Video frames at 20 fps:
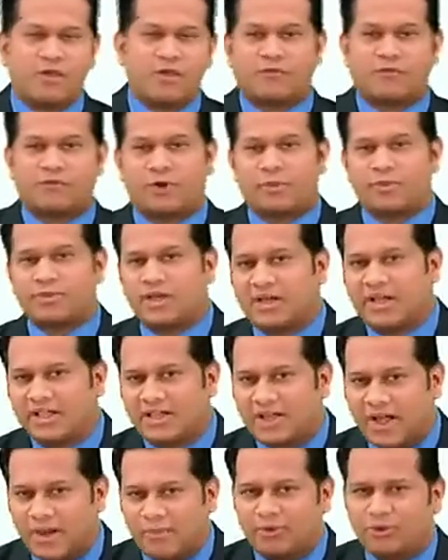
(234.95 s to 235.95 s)
From here
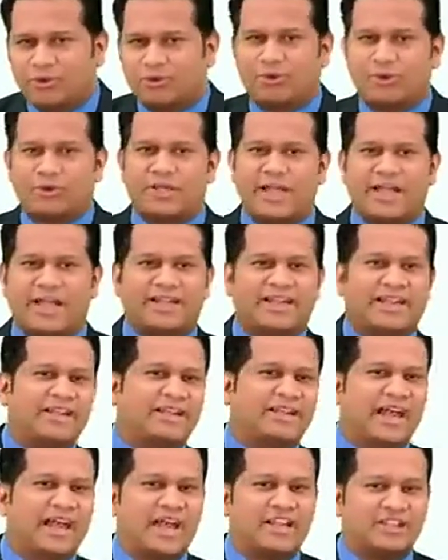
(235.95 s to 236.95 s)
I come to know that
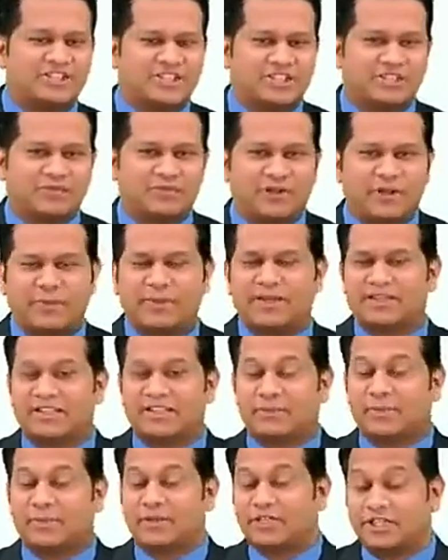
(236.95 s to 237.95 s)
n dash will be
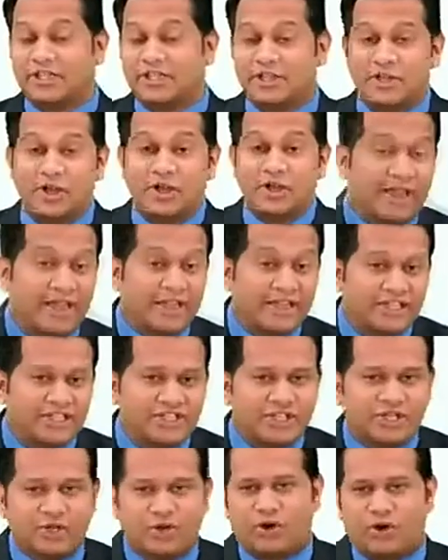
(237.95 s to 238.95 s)
nothing but the
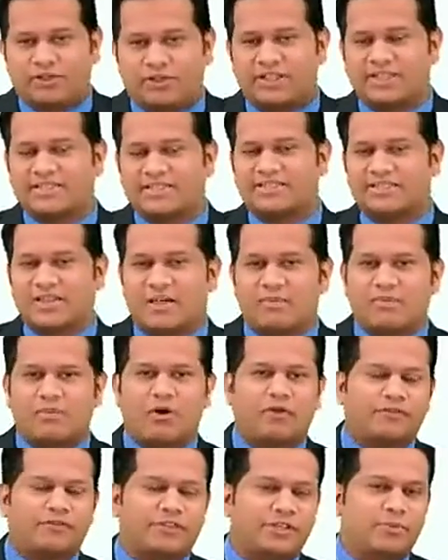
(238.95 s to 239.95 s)
addition or the sum
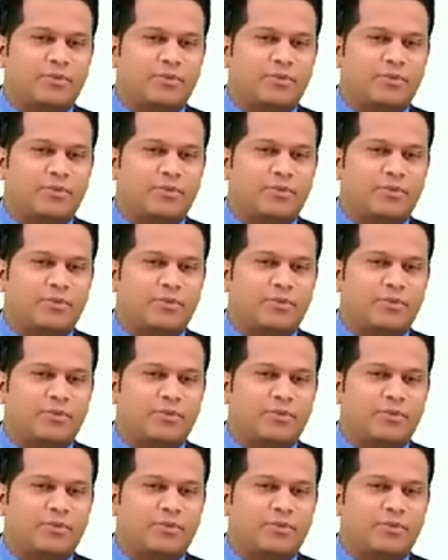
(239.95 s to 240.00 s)
of the